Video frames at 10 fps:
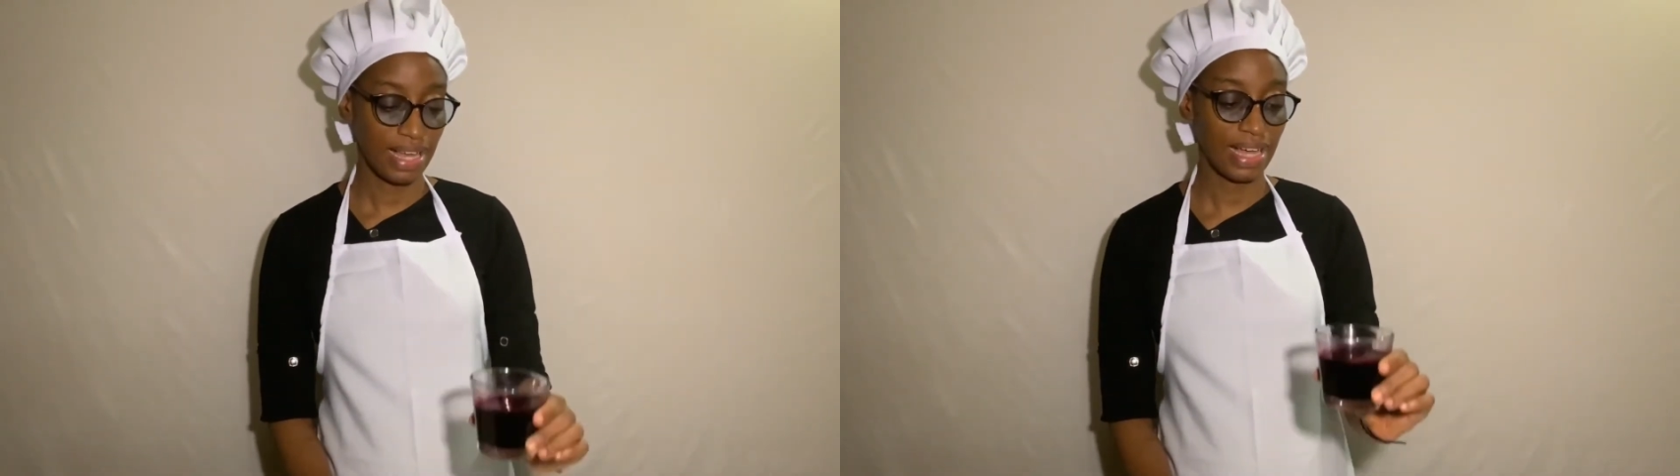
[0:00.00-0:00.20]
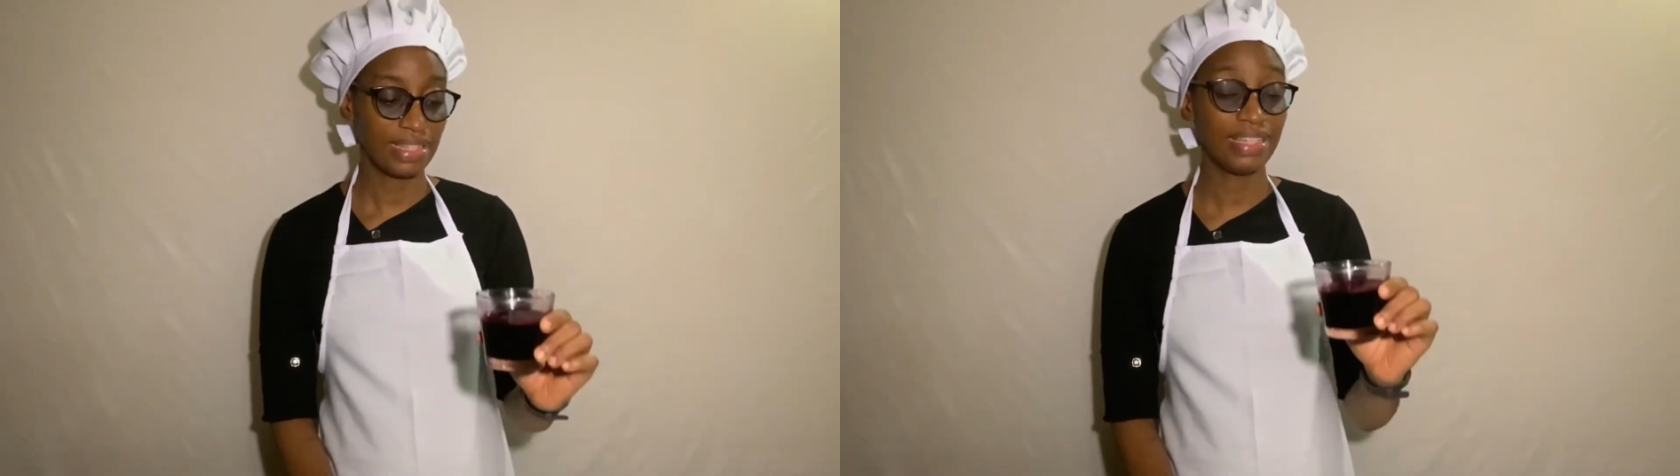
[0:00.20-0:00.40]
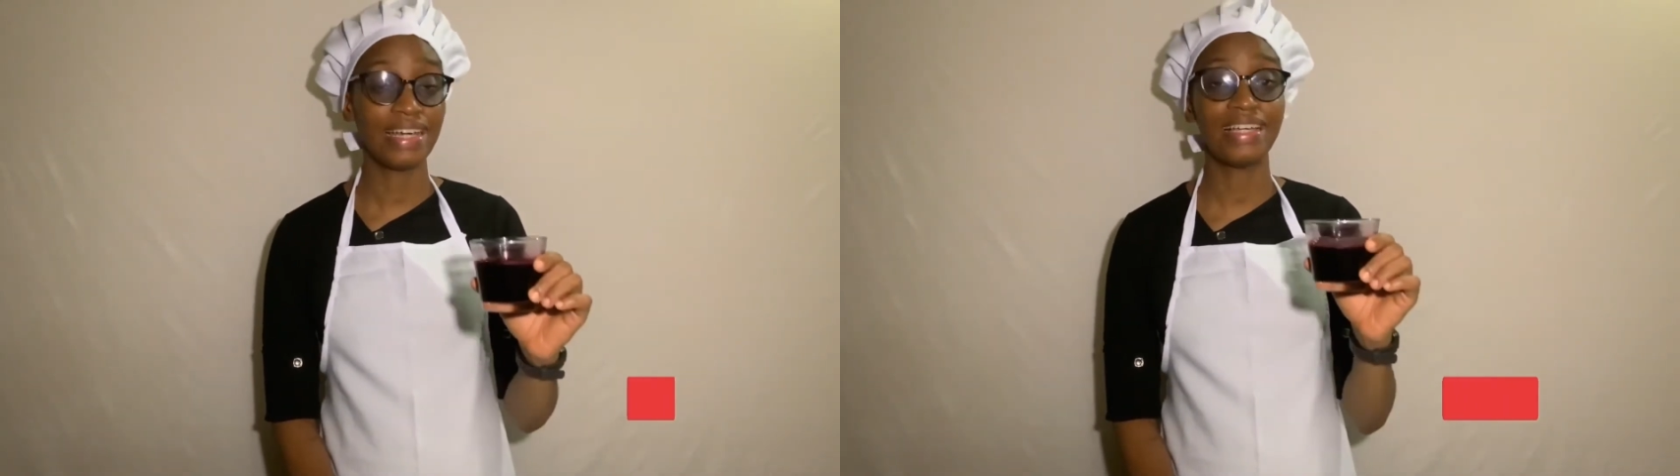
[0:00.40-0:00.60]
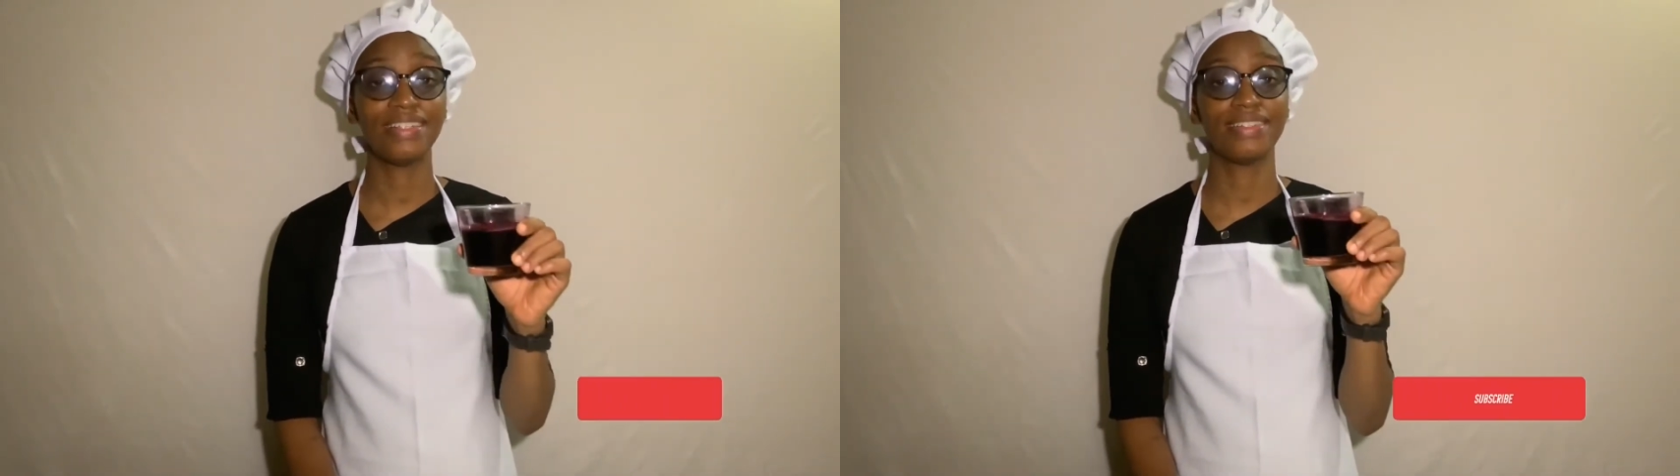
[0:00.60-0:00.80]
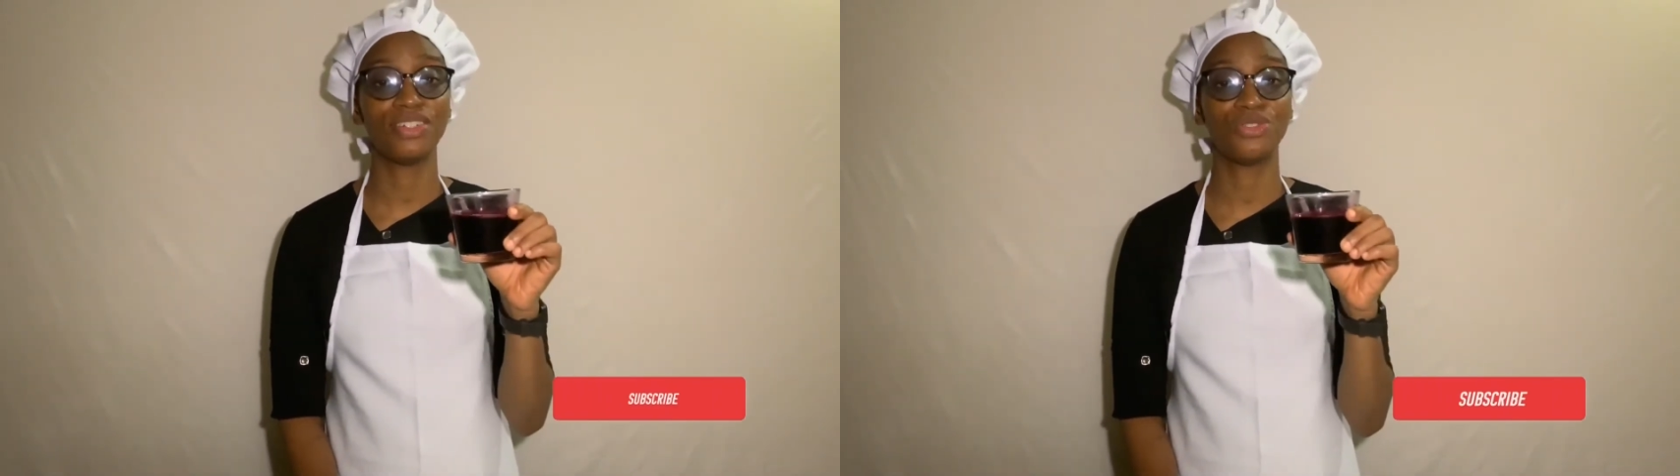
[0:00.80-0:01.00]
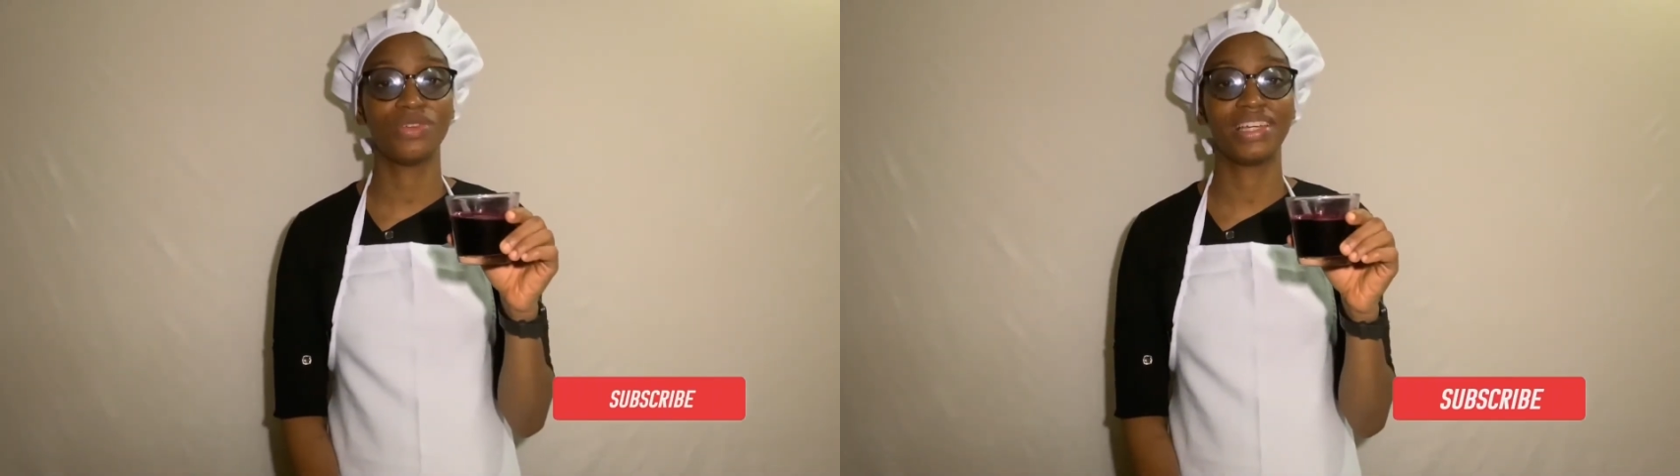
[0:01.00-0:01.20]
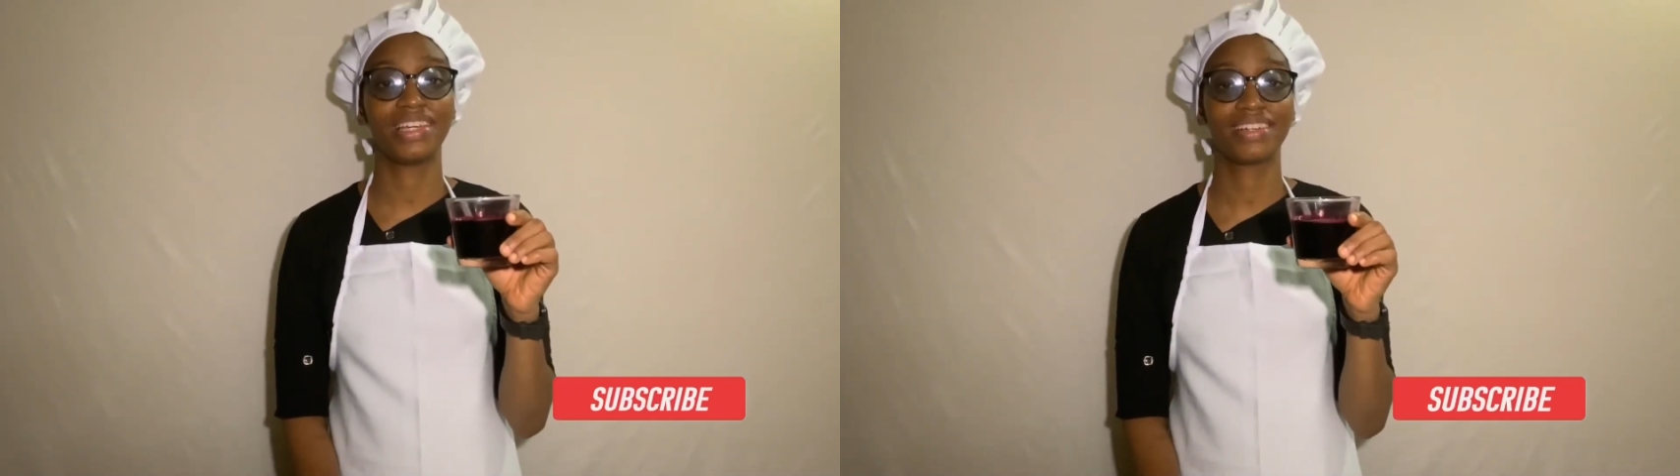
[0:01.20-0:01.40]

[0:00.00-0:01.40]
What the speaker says: and here is the drink.